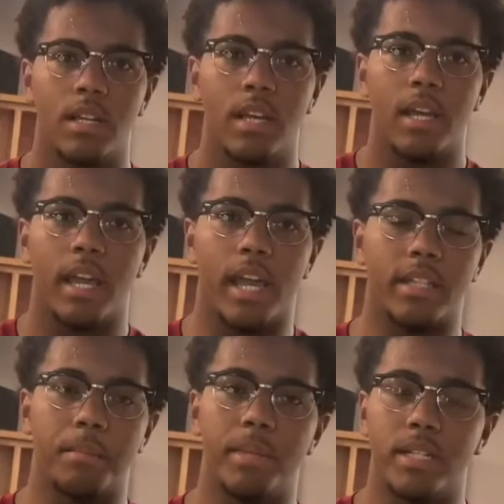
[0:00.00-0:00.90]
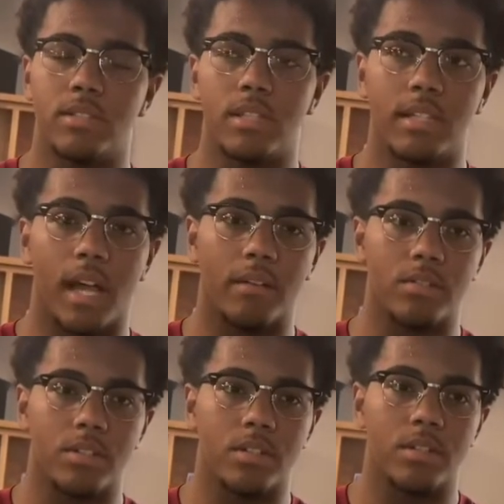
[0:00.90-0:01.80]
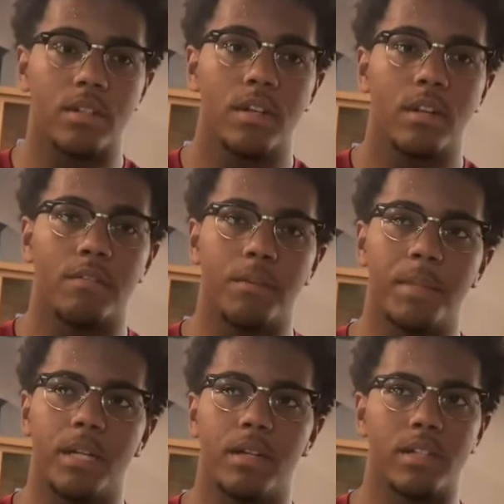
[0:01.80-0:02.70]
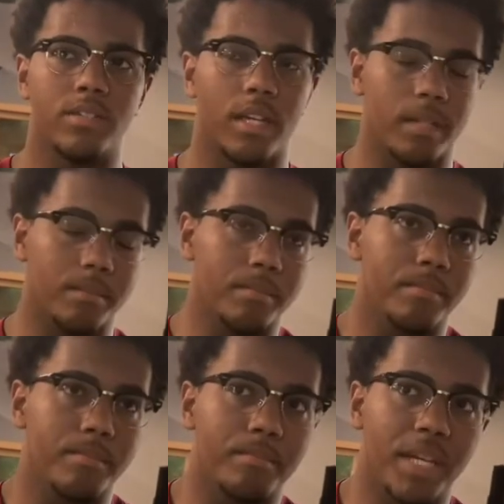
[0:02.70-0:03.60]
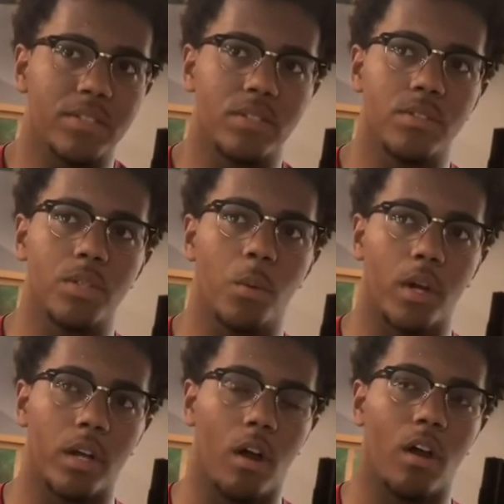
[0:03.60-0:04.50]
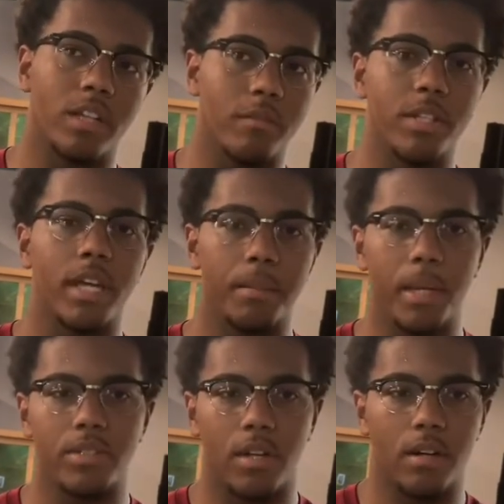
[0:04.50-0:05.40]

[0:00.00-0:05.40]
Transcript: And the biggest thing that I've learned from here is that basically working hard every day pays off.